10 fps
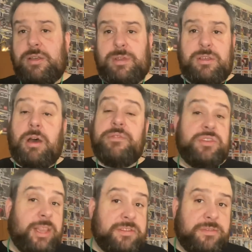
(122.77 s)
it,
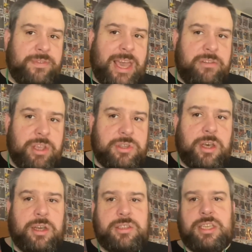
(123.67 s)
obviously that's a various
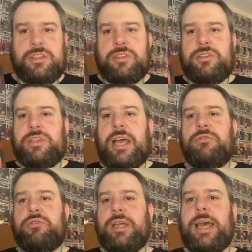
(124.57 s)
artists
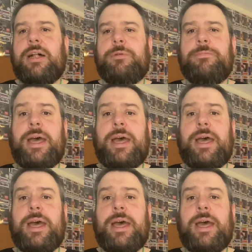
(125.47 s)
soundtrack album